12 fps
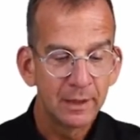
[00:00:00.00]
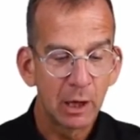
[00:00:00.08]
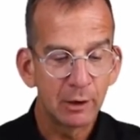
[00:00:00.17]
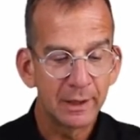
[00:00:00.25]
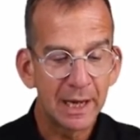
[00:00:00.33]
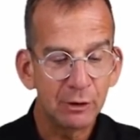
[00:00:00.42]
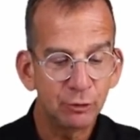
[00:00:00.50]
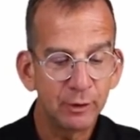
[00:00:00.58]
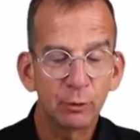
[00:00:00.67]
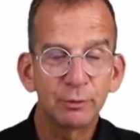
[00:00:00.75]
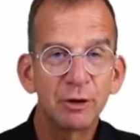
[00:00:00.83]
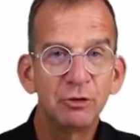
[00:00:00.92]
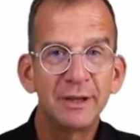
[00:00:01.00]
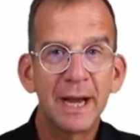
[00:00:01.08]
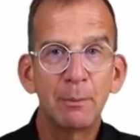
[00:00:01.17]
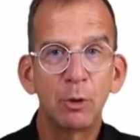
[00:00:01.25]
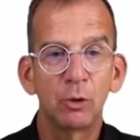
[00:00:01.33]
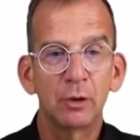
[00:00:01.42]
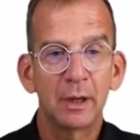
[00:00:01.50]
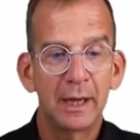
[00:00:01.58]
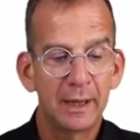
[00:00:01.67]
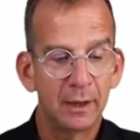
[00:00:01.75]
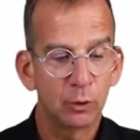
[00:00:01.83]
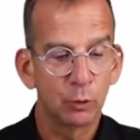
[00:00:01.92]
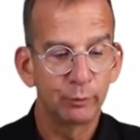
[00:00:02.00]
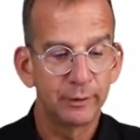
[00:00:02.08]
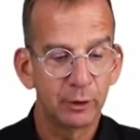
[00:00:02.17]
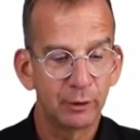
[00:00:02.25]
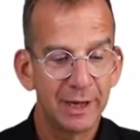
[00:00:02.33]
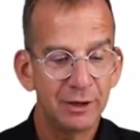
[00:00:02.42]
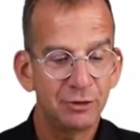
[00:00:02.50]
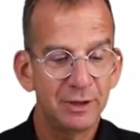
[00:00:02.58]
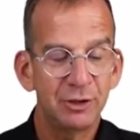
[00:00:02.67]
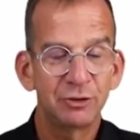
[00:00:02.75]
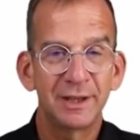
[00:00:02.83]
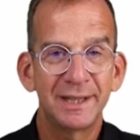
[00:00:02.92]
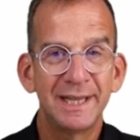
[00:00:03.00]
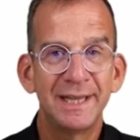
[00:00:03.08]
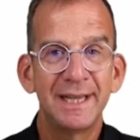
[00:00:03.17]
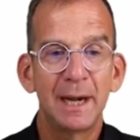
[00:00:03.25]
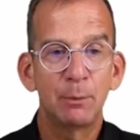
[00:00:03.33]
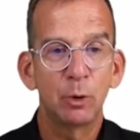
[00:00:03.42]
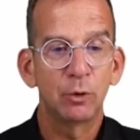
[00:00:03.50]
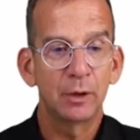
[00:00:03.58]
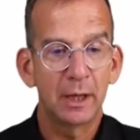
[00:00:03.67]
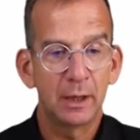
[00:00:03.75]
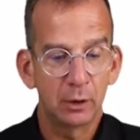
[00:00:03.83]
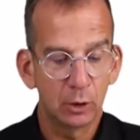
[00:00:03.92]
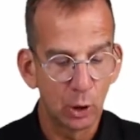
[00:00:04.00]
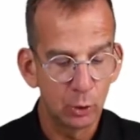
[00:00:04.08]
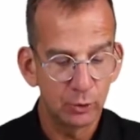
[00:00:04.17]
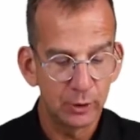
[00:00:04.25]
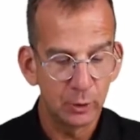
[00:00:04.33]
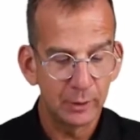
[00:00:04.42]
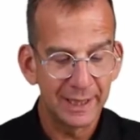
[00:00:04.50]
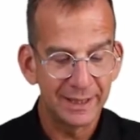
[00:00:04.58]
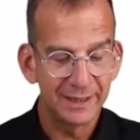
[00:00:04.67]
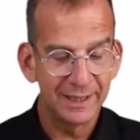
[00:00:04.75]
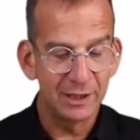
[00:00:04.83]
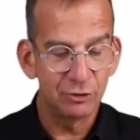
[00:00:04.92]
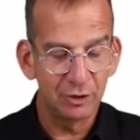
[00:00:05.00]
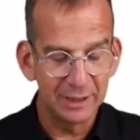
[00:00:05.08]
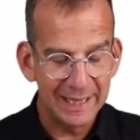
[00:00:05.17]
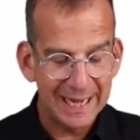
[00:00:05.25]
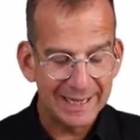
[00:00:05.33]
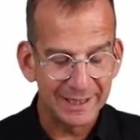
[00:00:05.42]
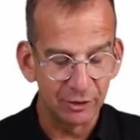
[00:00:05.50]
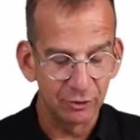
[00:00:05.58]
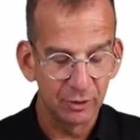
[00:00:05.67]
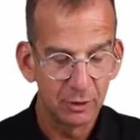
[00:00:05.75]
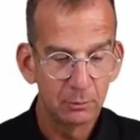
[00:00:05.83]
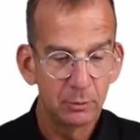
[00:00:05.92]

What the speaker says: Now the nice thing of this YAML configuration is that in the YAML code you can easily edit.